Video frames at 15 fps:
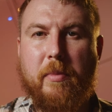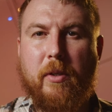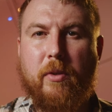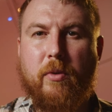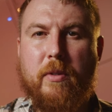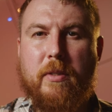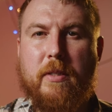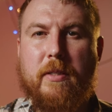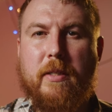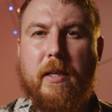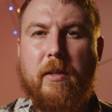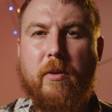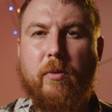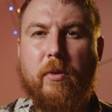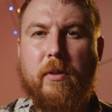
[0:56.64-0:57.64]
because
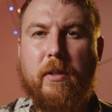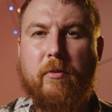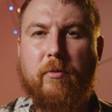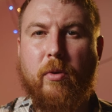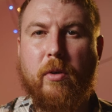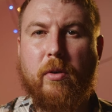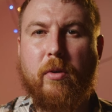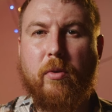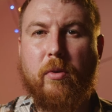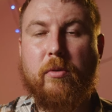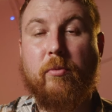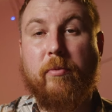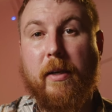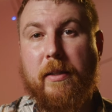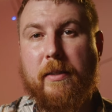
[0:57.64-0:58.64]
they only work
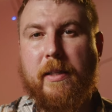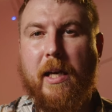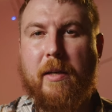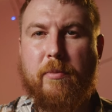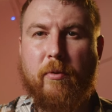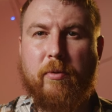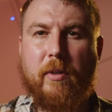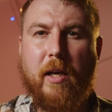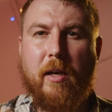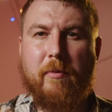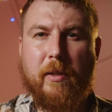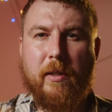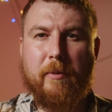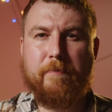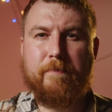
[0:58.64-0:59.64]
on one type of
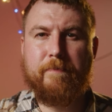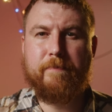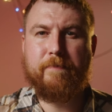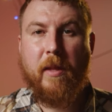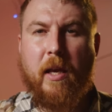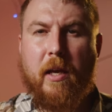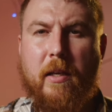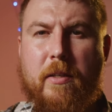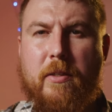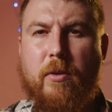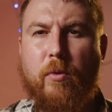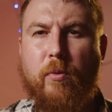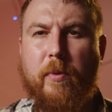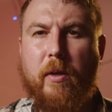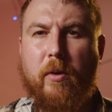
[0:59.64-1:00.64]
camera.
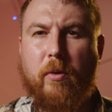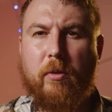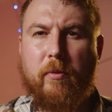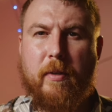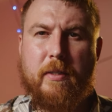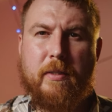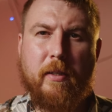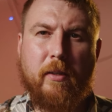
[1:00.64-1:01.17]
So we always